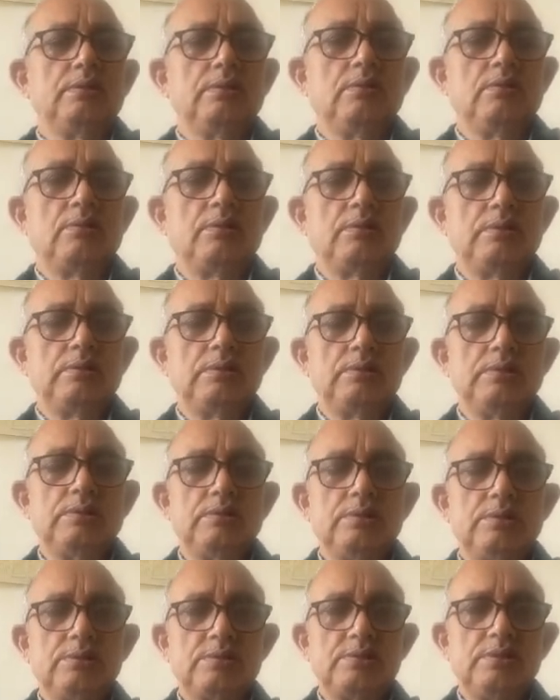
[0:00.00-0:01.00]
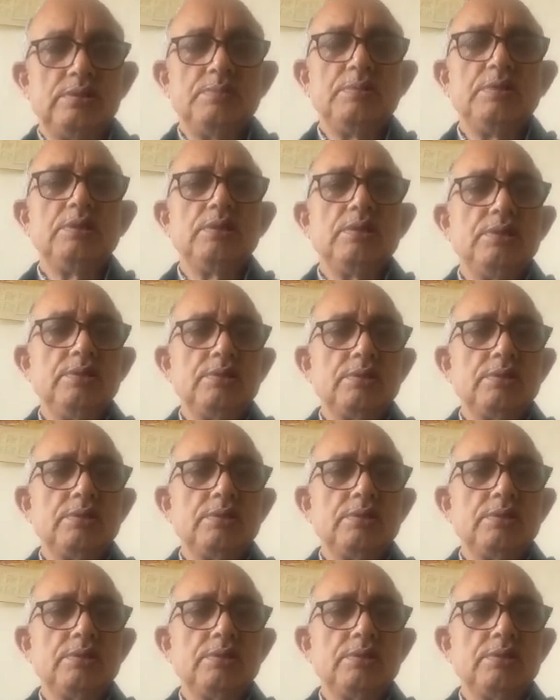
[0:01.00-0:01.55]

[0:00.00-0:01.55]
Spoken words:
or it is seemingly